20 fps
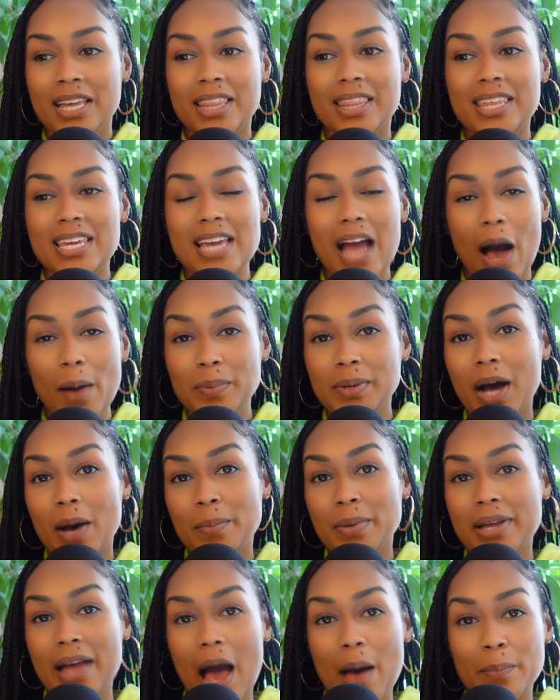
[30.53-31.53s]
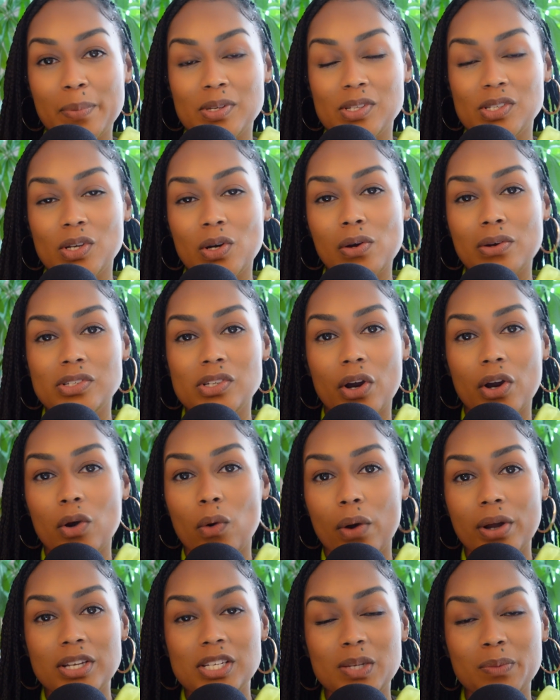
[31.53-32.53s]
the upcoming episodes are
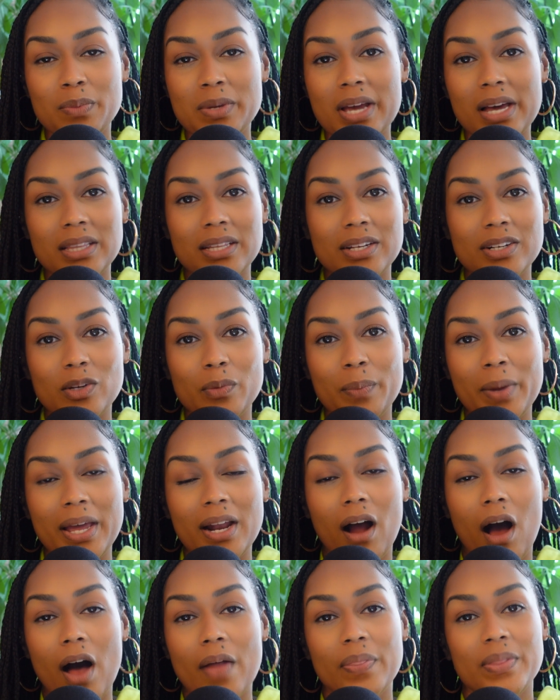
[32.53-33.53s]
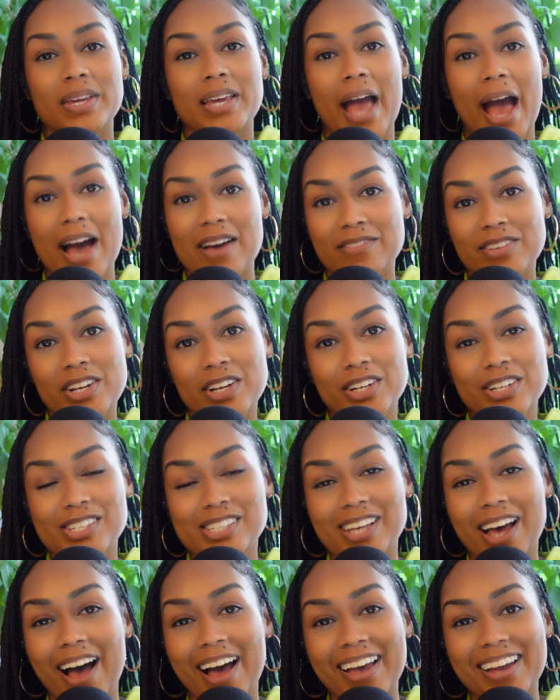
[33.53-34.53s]
going to be a little bit on the heavier
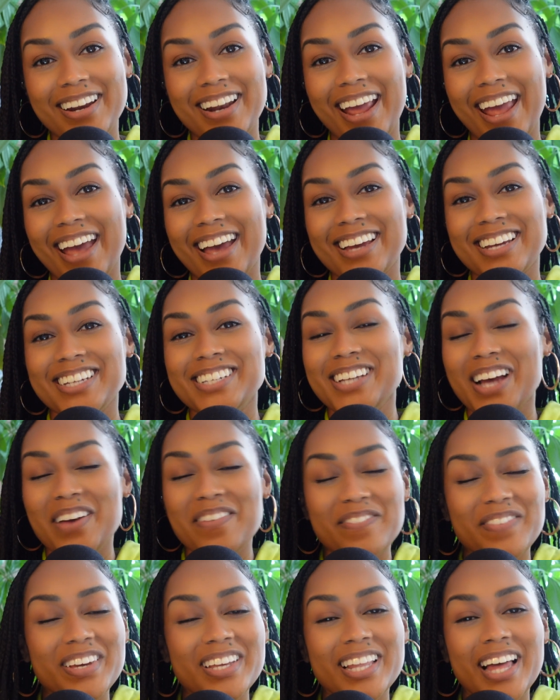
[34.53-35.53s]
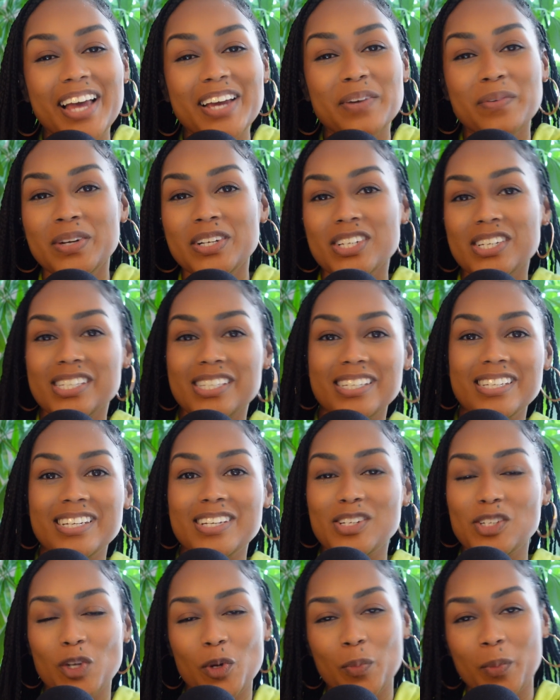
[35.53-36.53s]
side, and I feel like we just
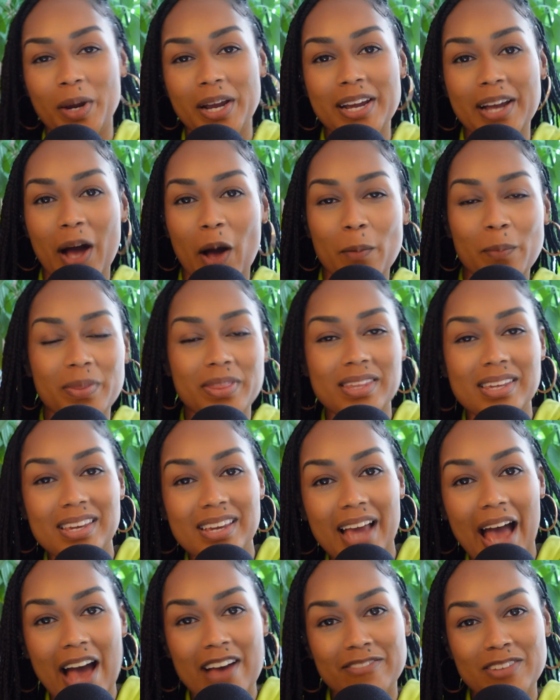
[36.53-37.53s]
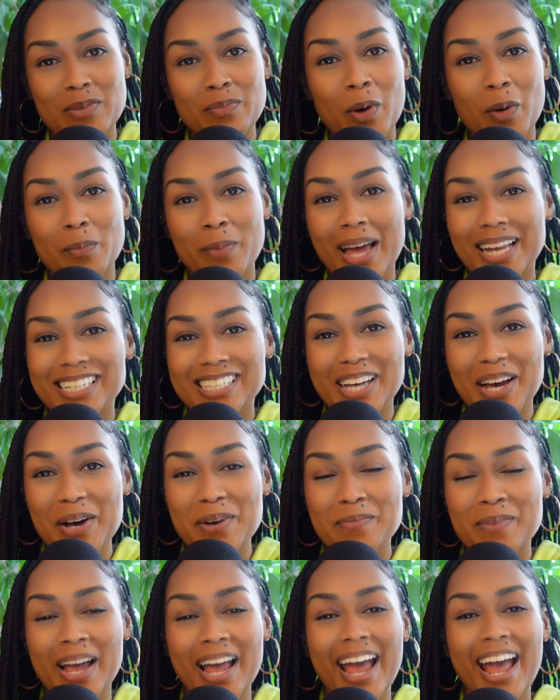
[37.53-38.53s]
need to break up the heavy
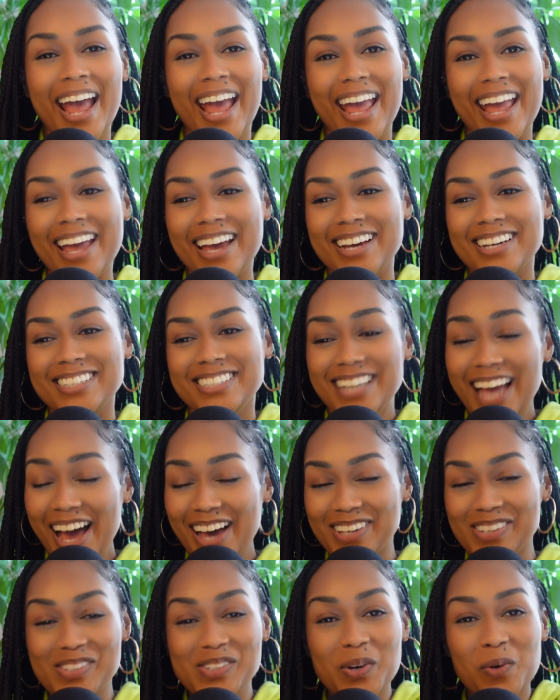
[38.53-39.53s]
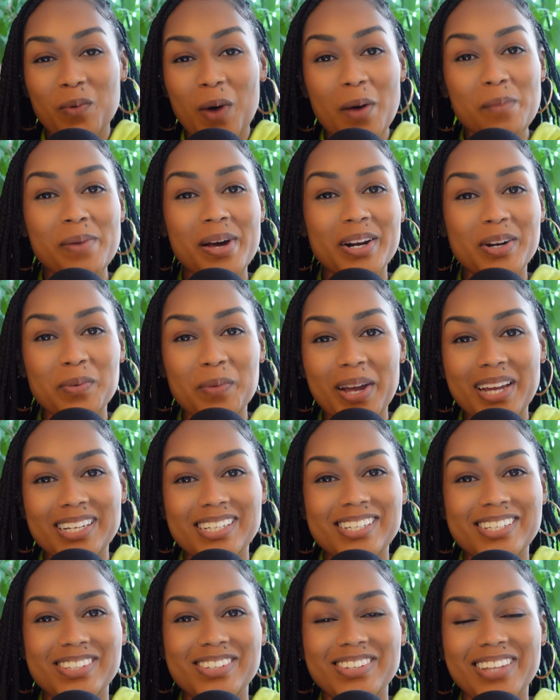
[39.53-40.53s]
momentum. And yeah, so what better way
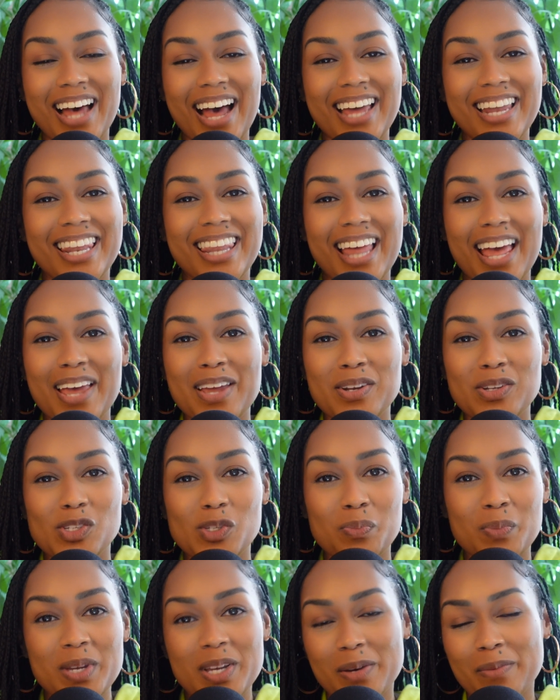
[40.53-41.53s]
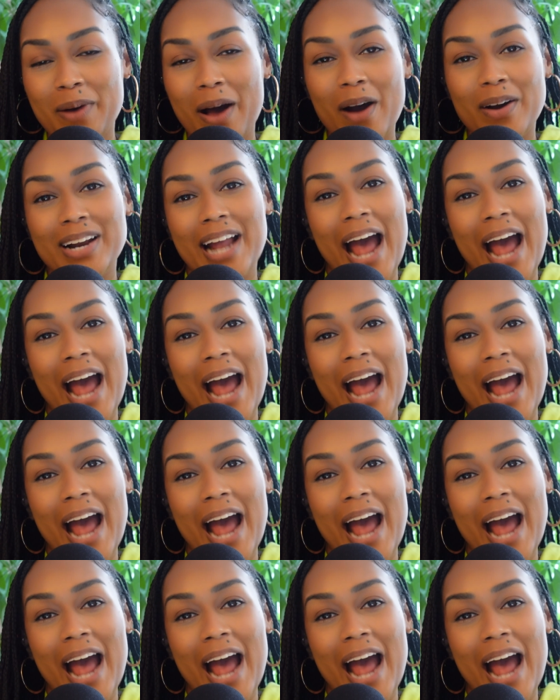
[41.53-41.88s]
to do that than speak about